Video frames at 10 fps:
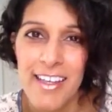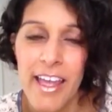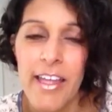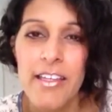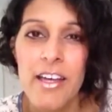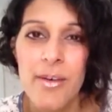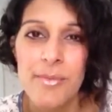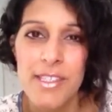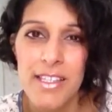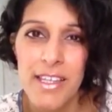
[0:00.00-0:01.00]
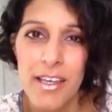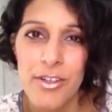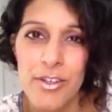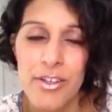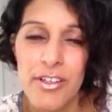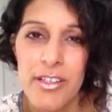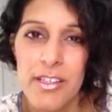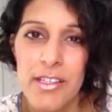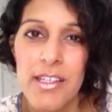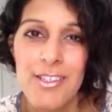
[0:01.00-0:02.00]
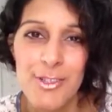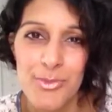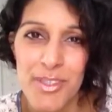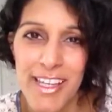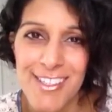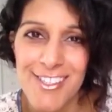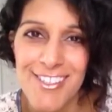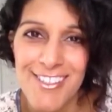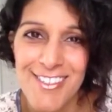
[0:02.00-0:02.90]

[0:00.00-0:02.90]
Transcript: and come together in illumination?